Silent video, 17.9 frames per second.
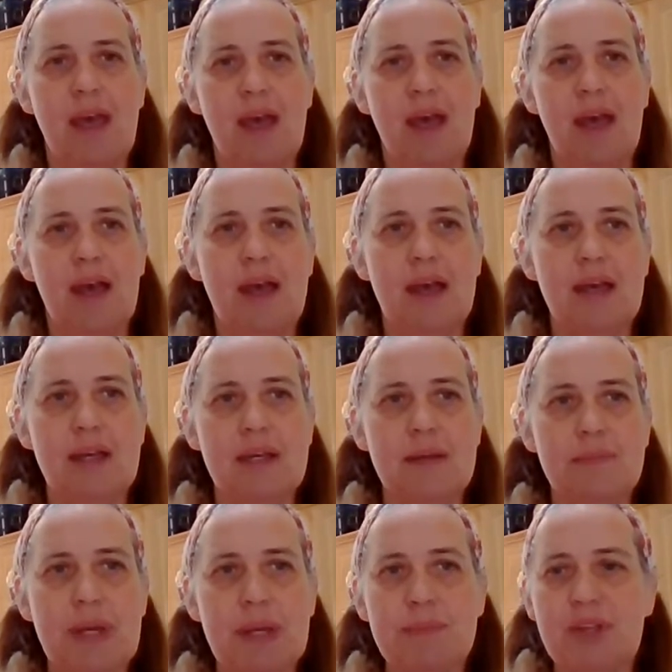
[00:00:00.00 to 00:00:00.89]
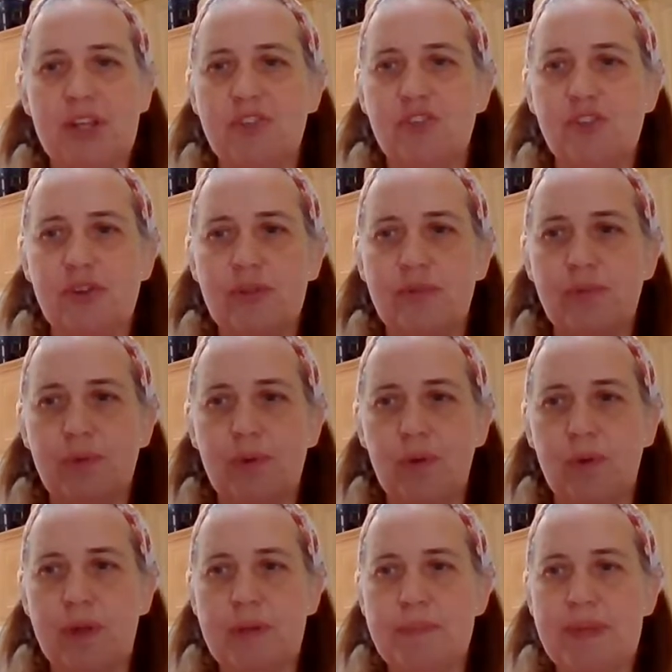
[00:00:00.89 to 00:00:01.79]
I'm not sure if we're
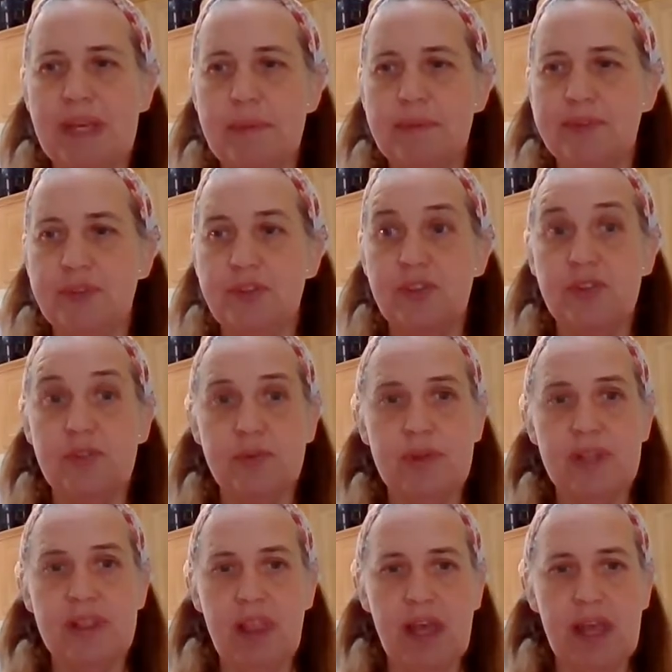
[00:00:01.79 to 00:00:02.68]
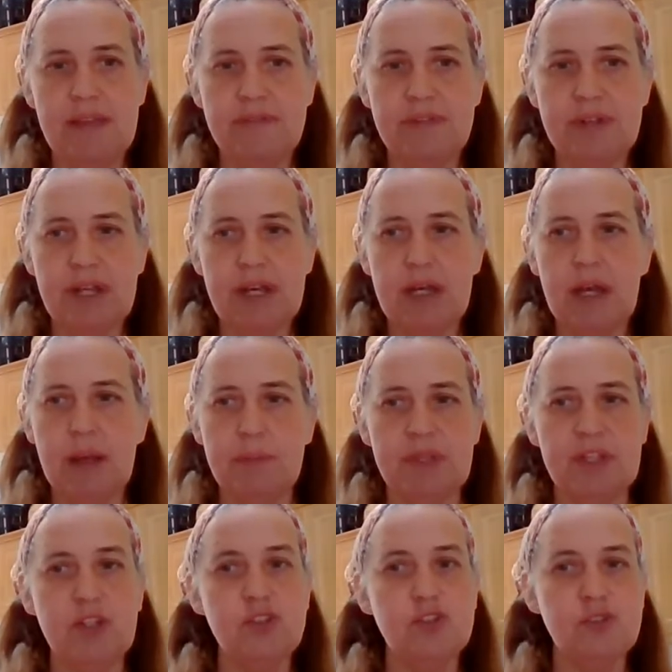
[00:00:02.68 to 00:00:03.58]
going to be able to do it live or not. I'm going to
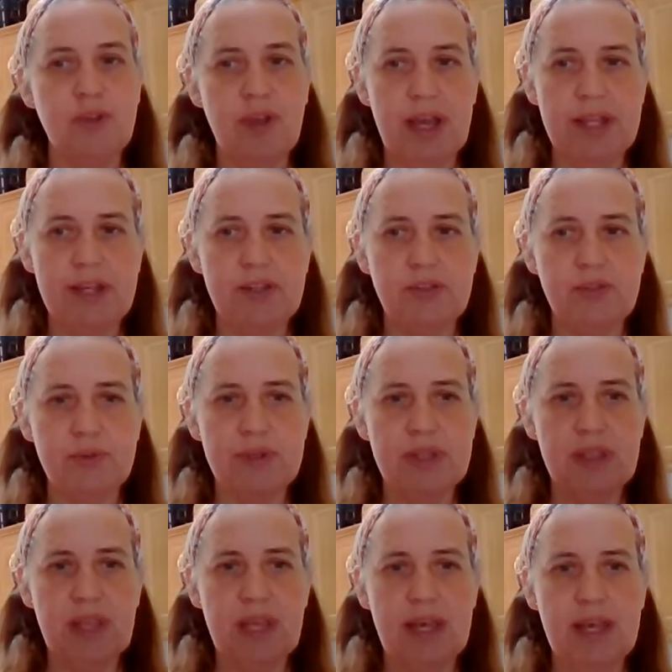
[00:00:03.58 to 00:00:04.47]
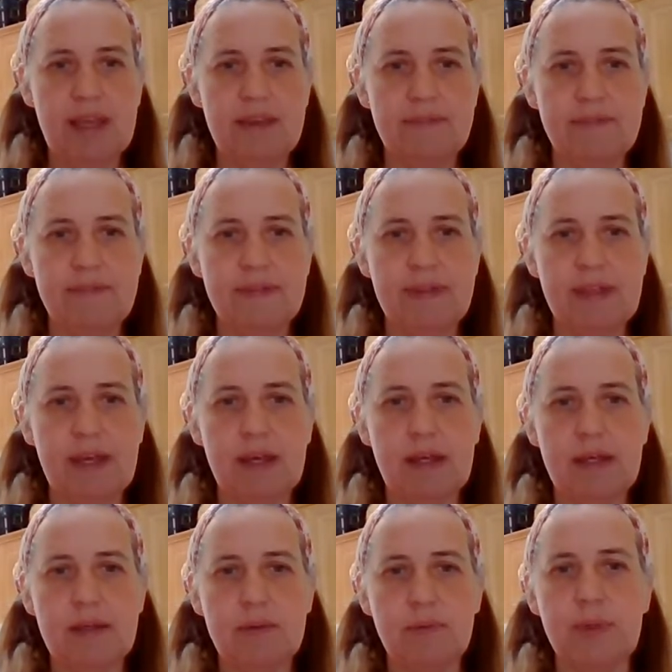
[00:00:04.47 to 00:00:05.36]
try to do it live.
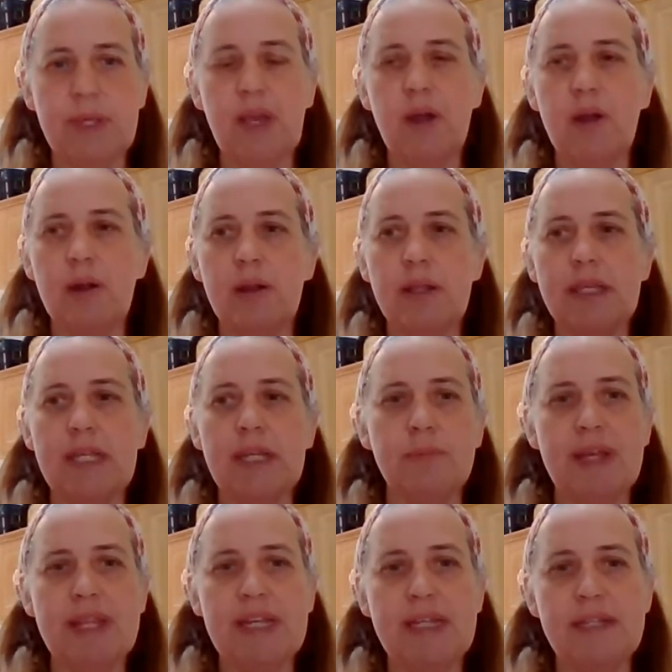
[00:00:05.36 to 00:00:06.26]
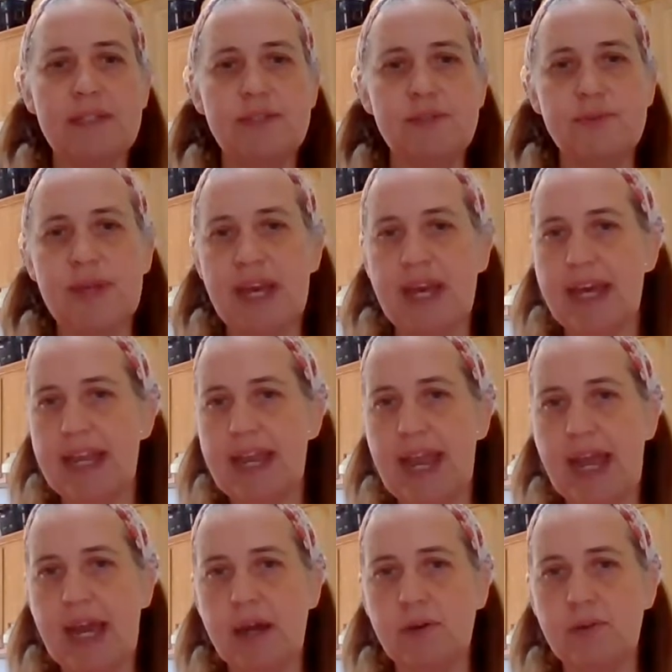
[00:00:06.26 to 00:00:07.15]
We are getting ready to head
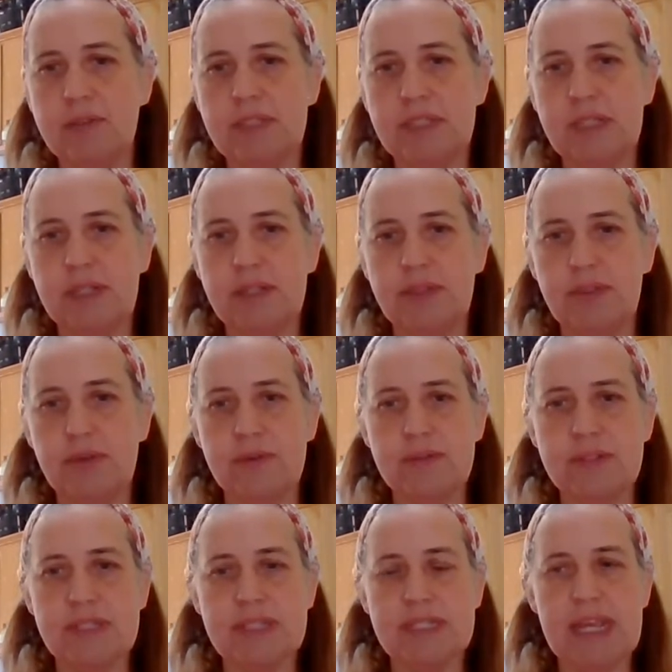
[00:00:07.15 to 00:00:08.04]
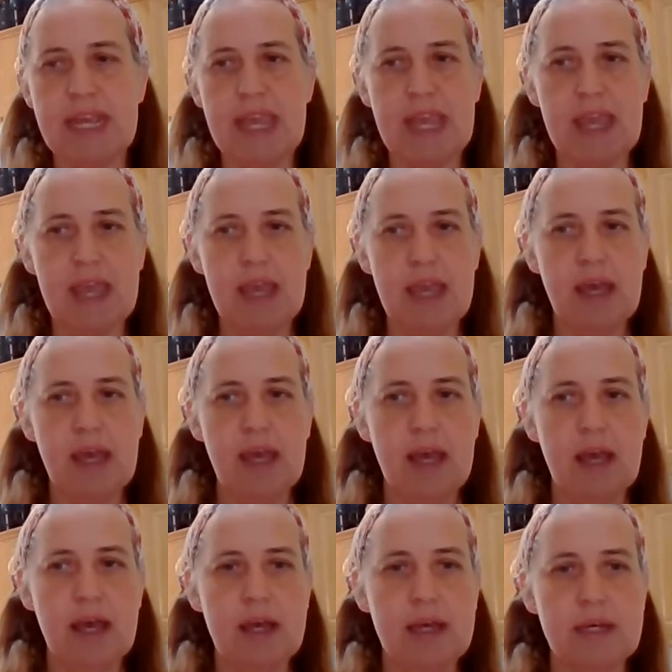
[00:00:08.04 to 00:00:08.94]
out Thursday
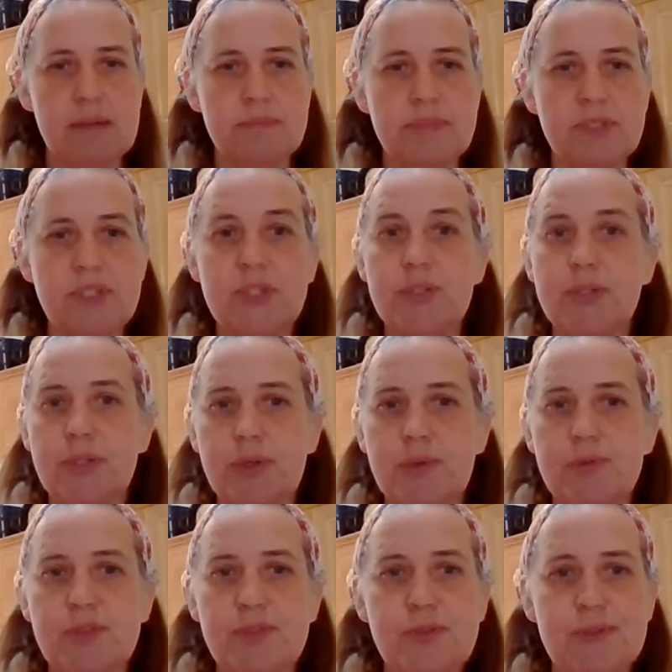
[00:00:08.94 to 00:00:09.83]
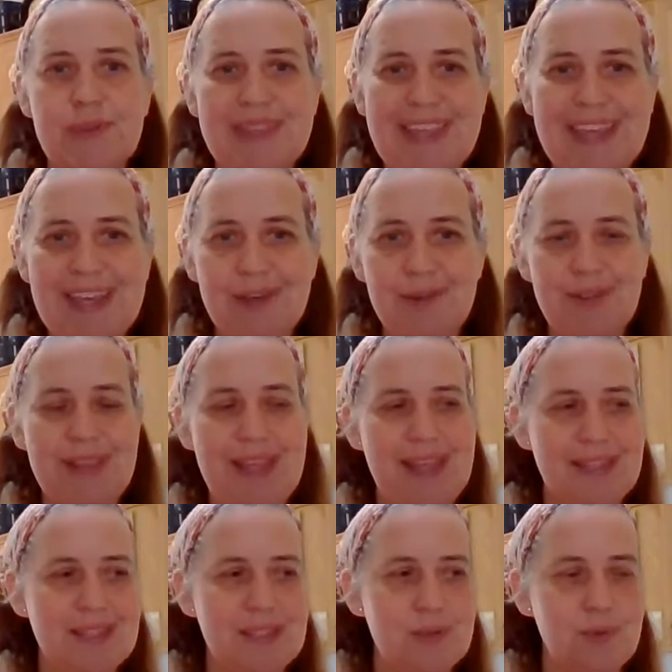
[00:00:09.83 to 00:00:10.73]
to go to
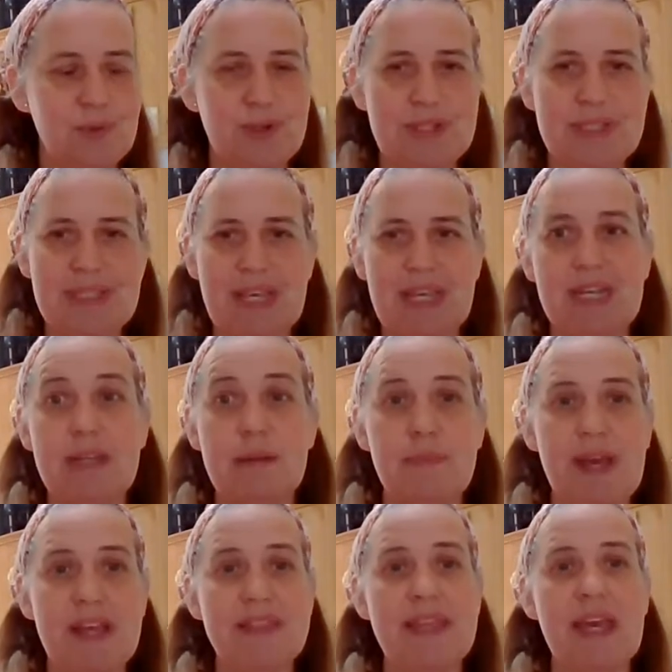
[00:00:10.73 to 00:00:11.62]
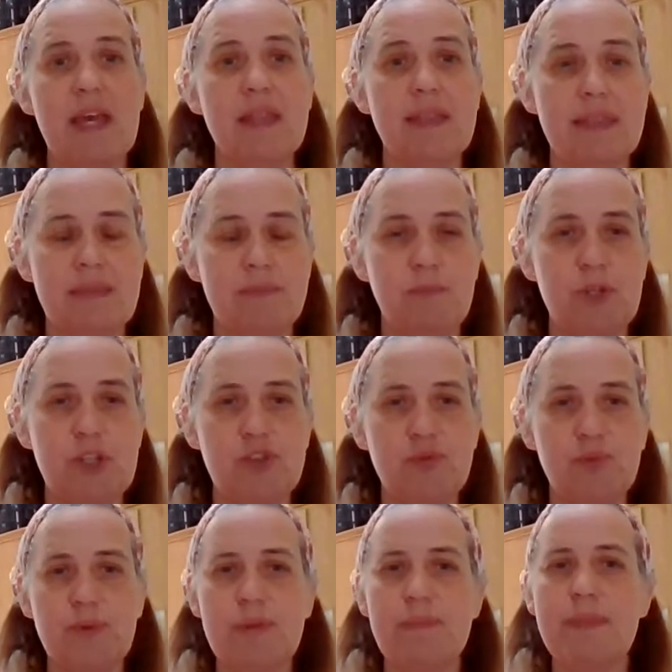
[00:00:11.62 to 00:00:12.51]
Legoland. So we're excited about that, which
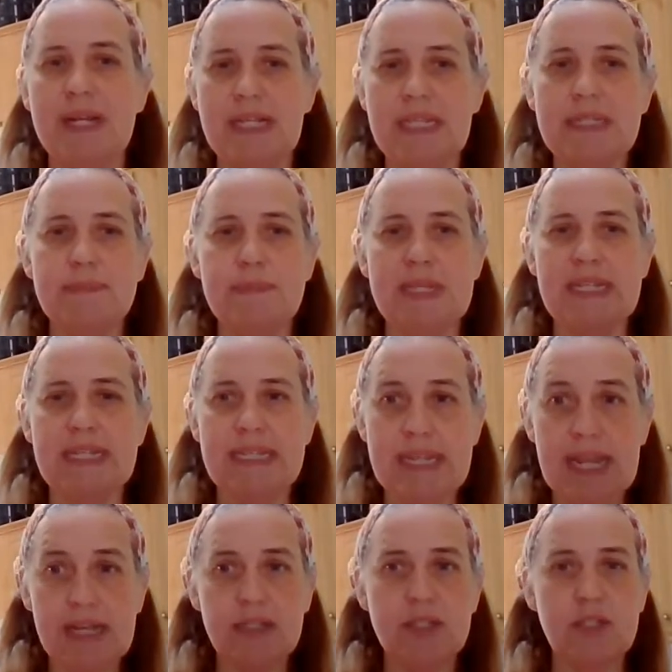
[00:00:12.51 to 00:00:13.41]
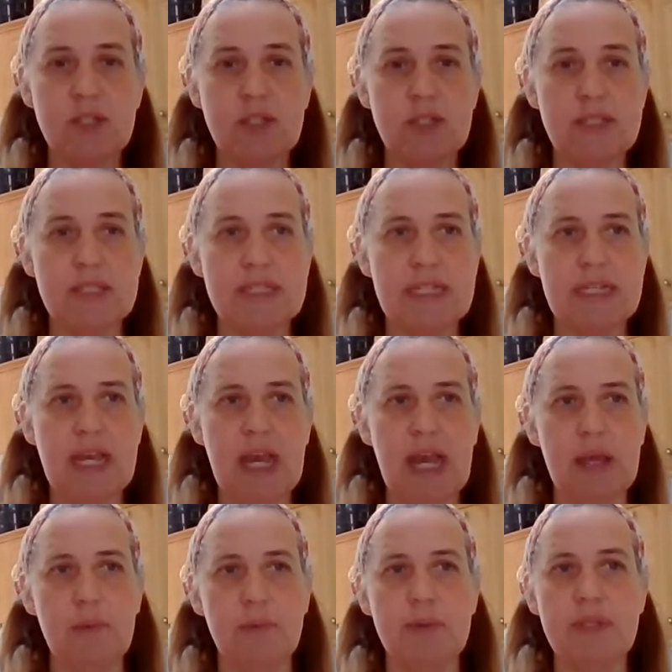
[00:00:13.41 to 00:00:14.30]
reminds me, next Tuesday, I
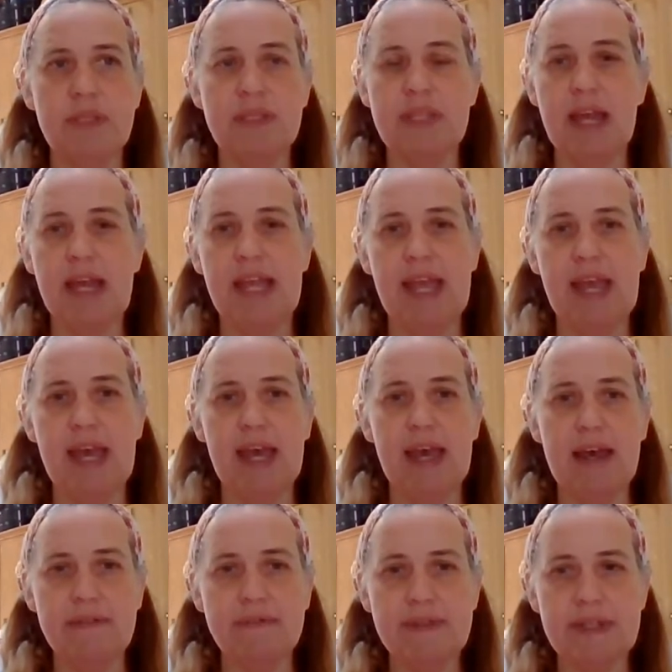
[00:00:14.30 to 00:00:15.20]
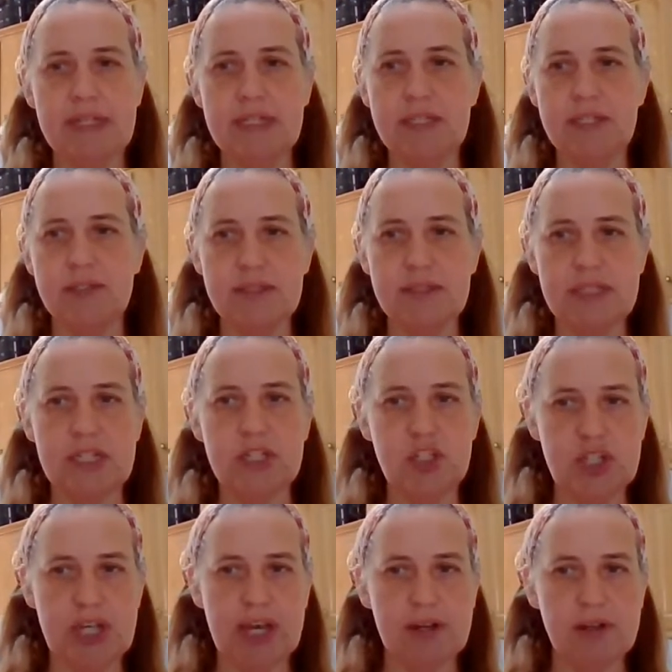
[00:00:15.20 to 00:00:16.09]
will not have a Tuesday
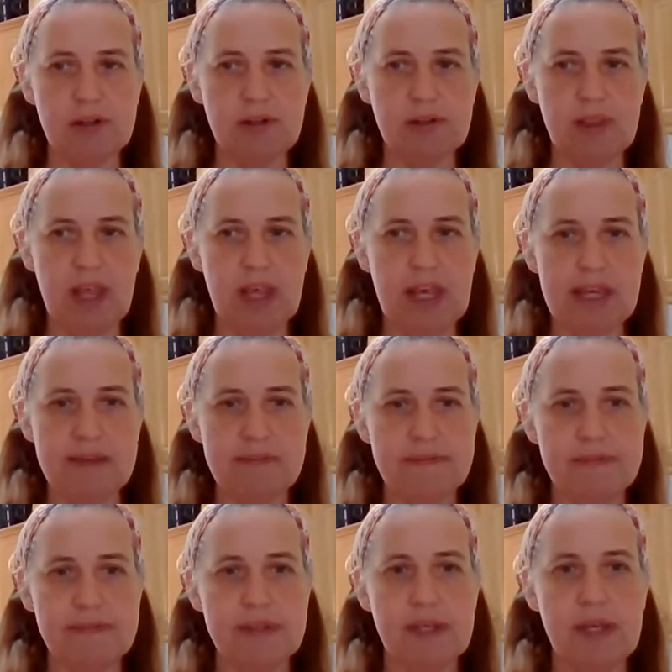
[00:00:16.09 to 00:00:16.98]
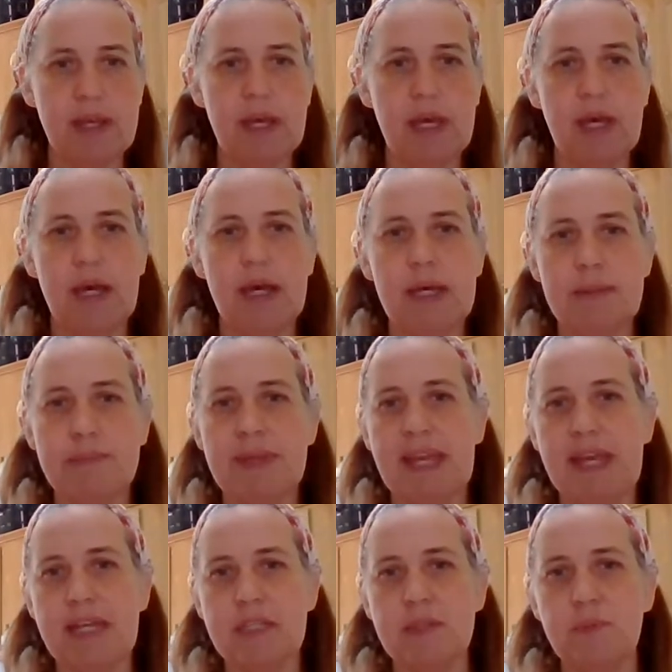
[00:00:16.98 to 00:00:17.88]
Chatter live
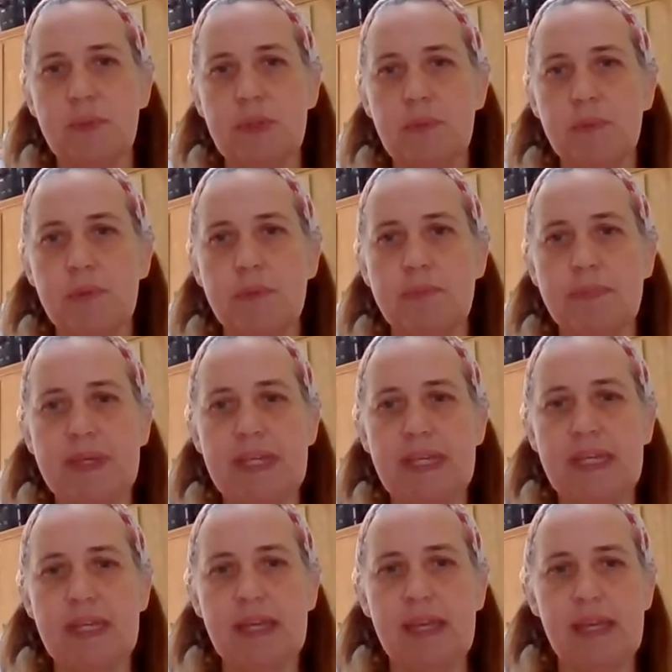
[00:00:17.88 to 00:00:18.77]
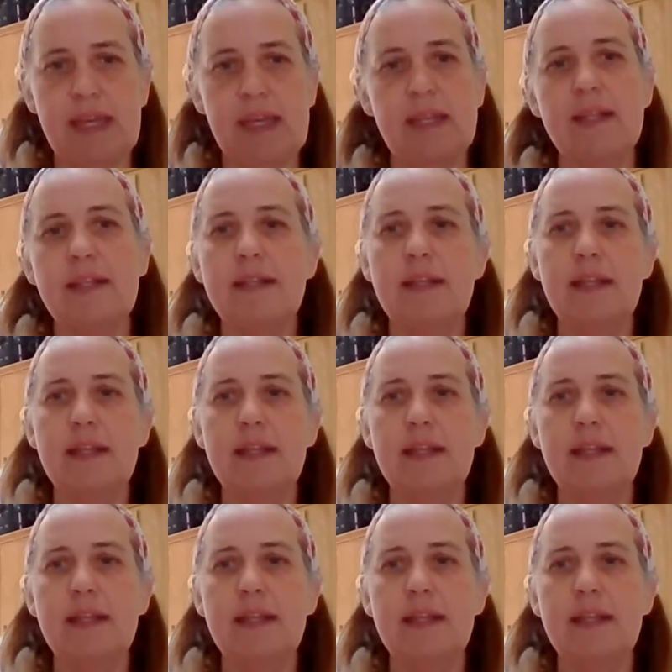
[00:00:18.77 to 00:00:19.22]
as we will be in